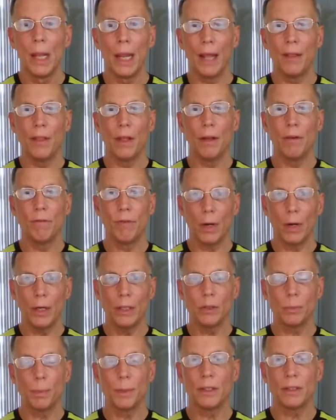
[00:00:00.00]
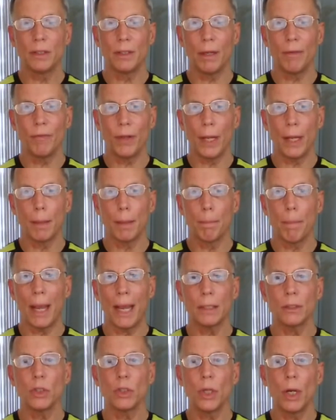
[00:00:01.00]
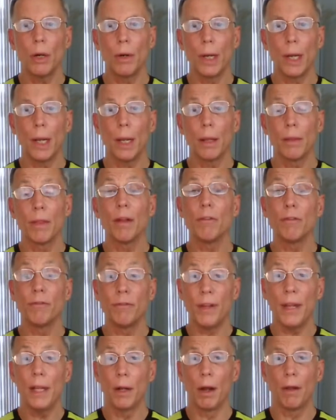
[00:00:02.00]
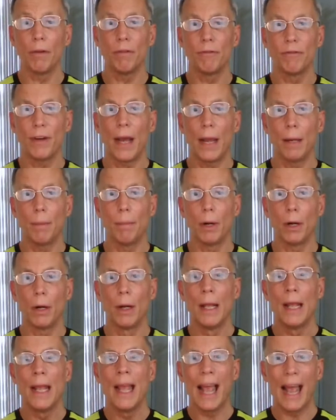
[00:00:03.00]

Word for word: and then very specific bacteria that feed on fiber